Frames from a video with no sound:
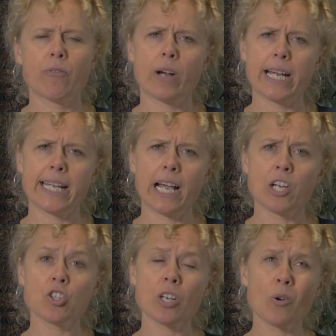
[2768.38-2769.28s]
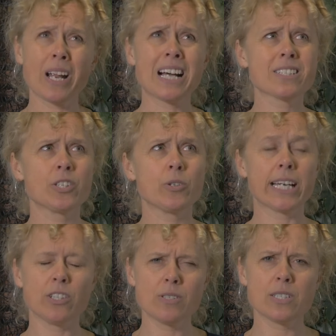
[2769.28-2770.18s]
radiation, I would ask you,
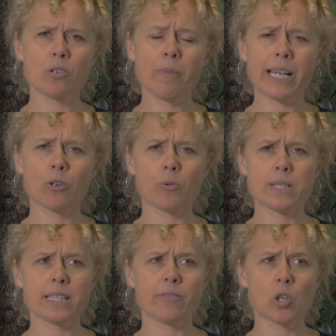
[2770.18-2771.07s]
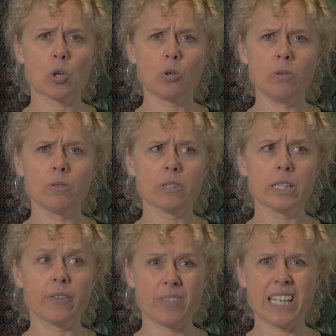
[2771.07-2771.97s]
can you still make or receive a call?
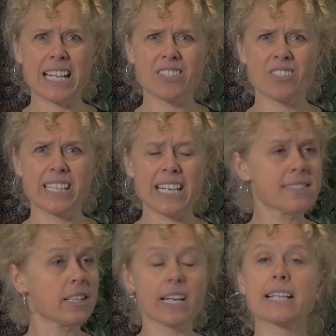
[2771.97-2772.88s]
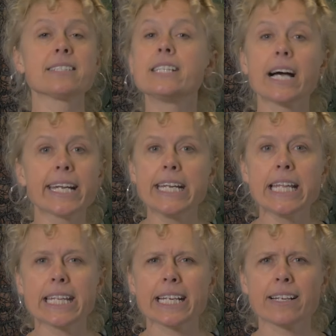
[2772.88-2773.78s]
And if the answer is yes, then it hasn't done
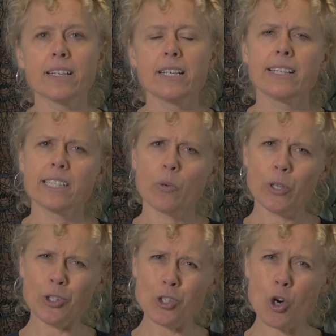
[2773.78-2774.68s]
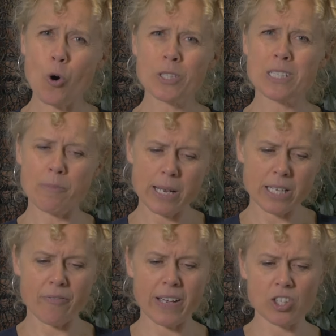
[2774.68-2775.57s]
anything. Now, when you talk to the
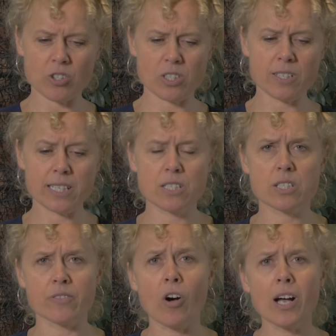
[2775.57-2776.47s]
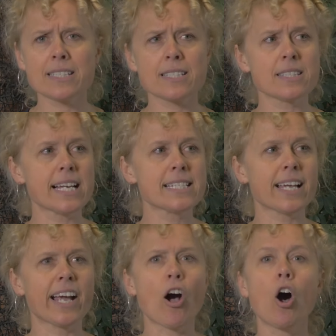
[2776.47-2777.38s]
manufacturers to these devices, they
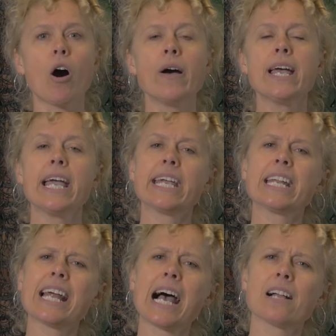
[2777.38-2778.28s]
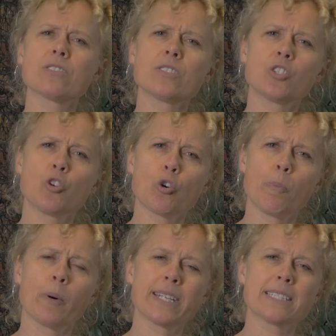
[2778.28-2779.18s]
say, oh, it enhances your
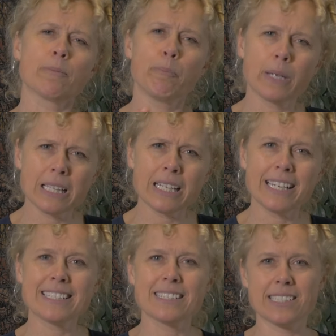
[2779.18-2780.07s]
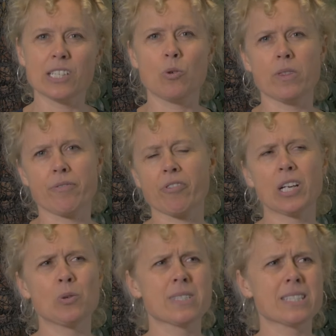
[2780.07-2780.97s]
body's ability to deal with the
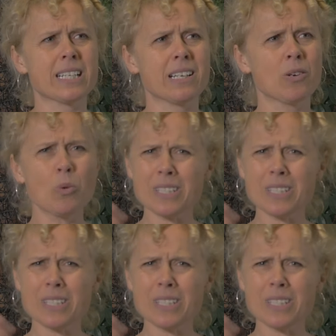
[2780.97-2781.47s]
frequency.